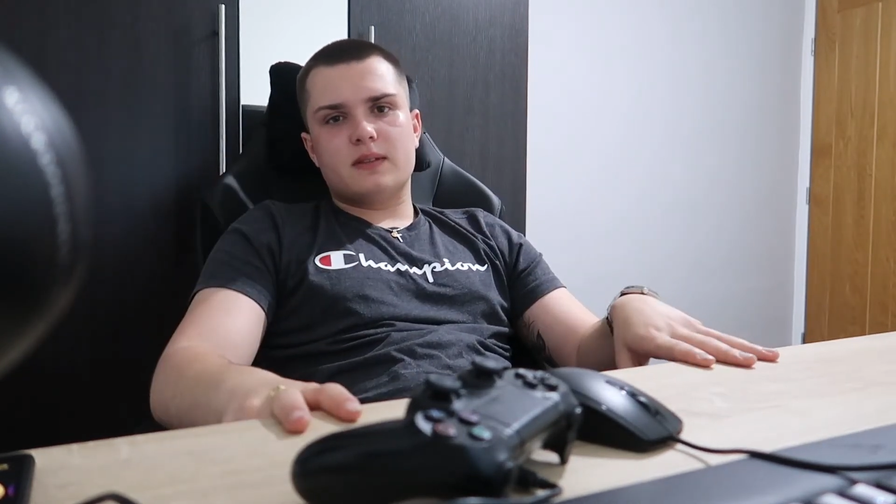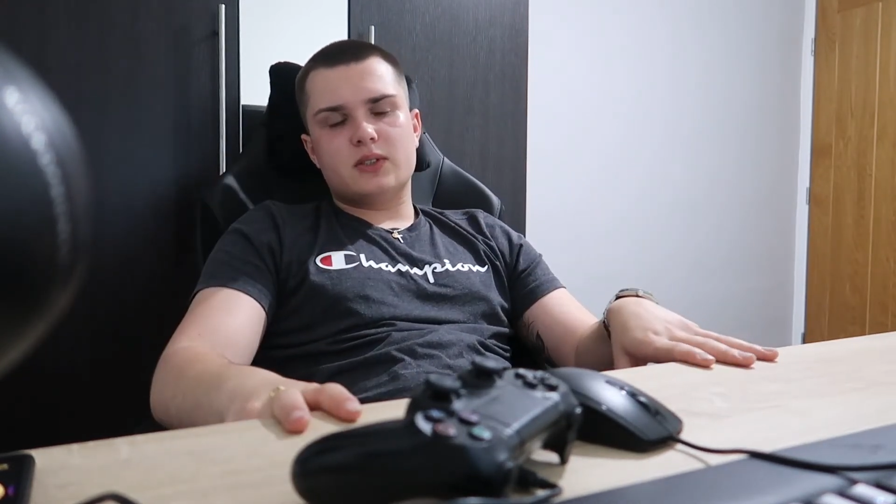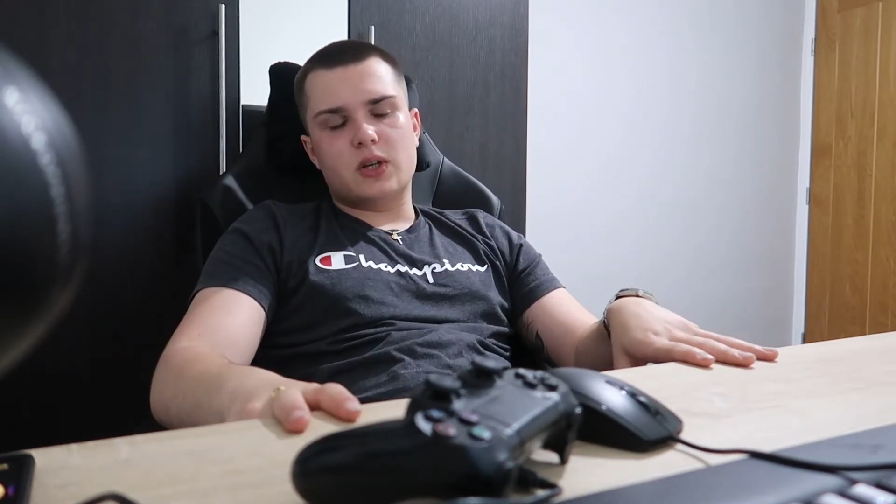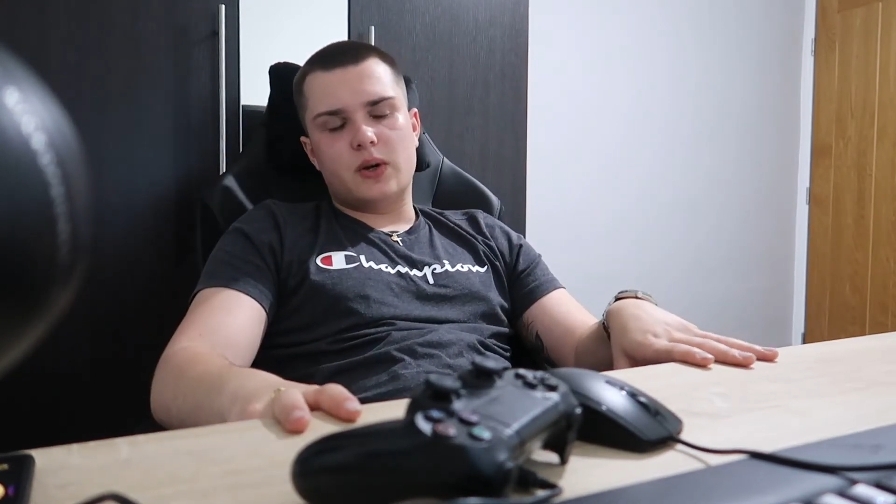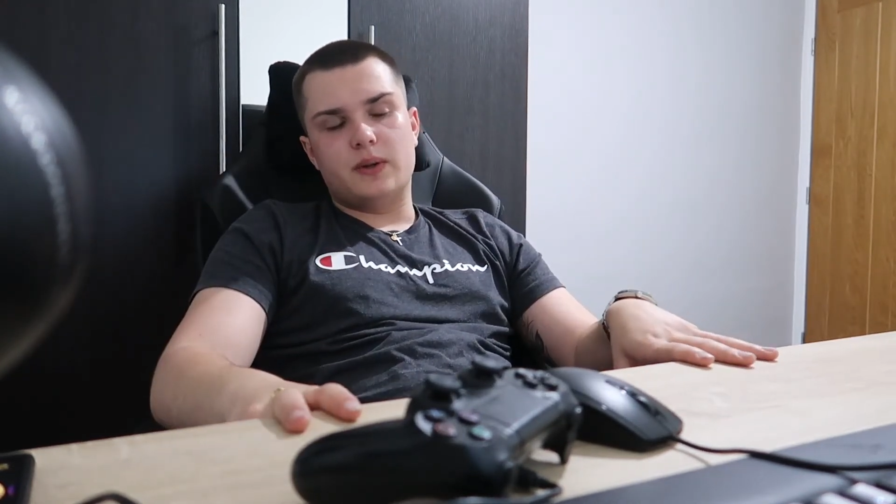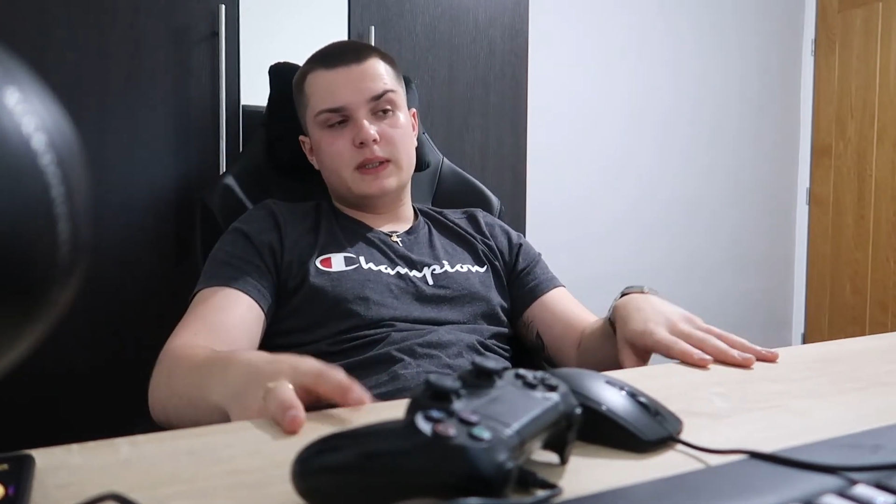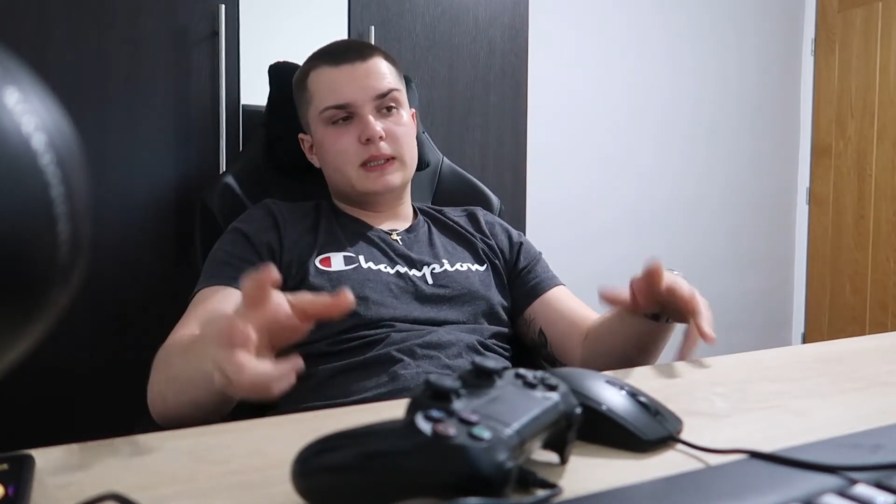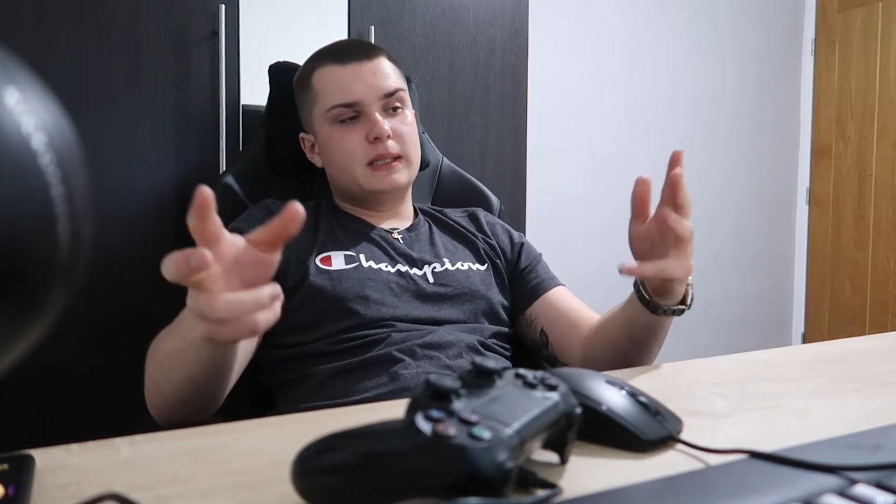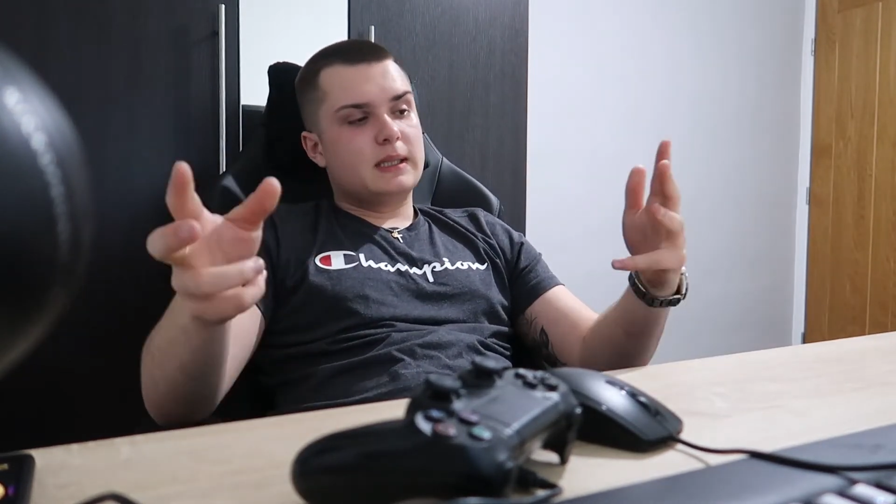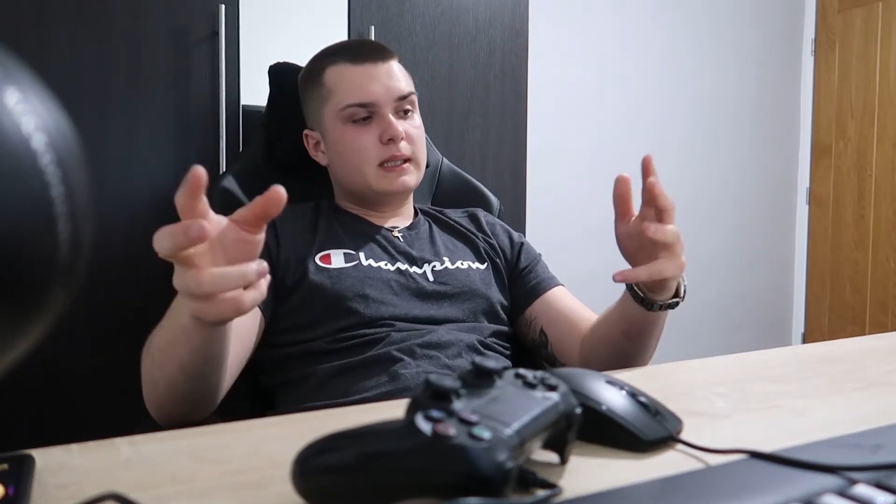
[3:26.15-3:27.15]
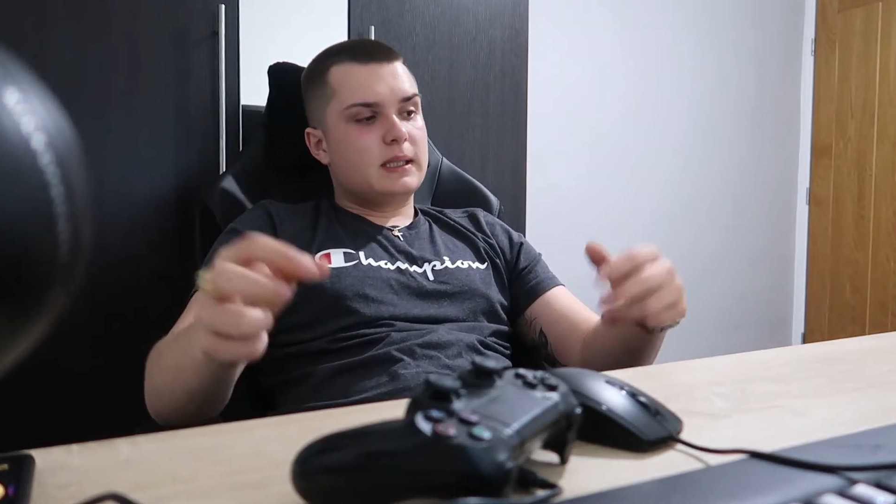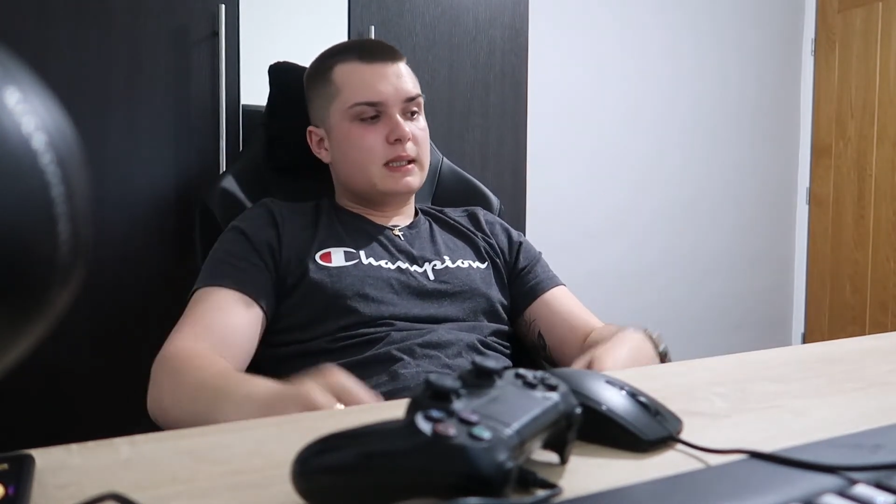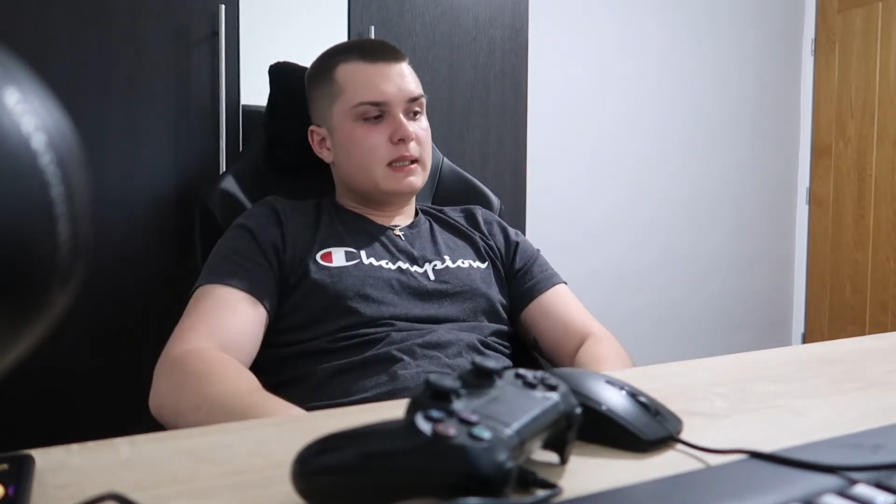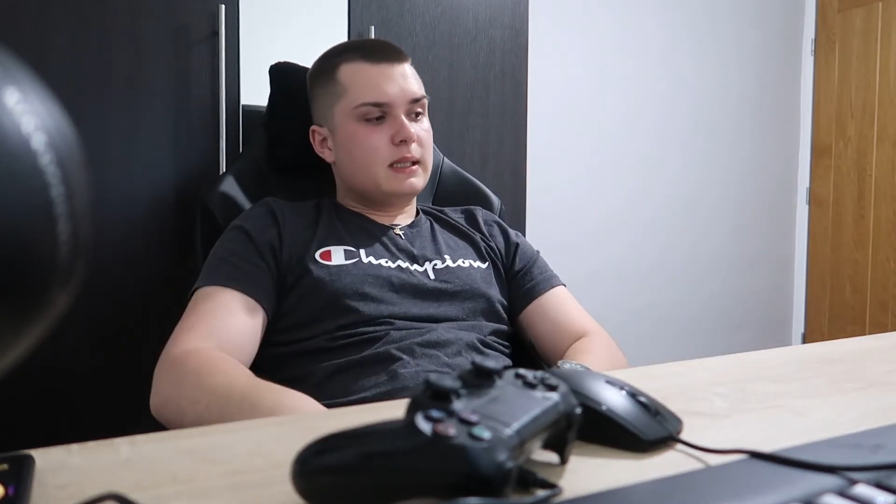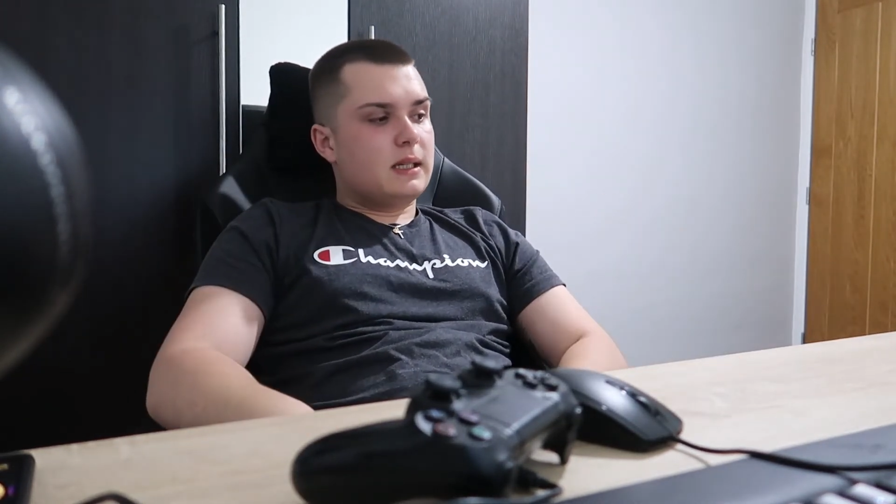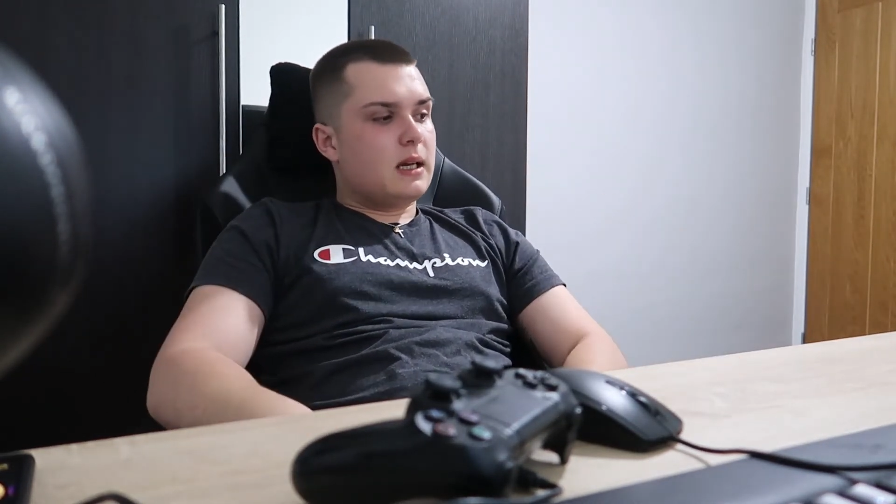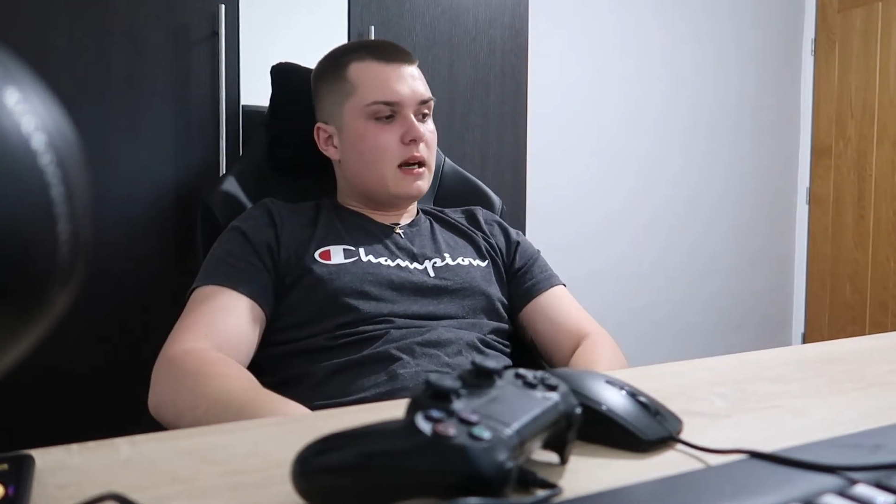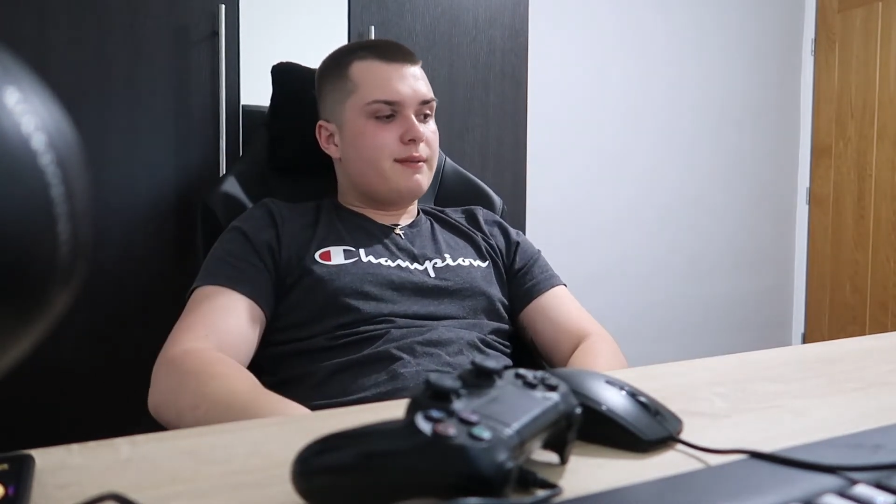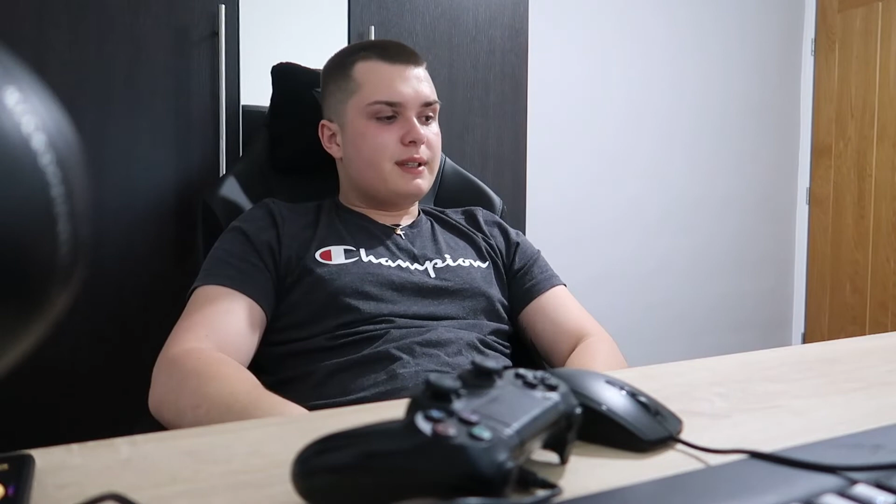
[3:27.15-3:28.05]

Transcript: So, other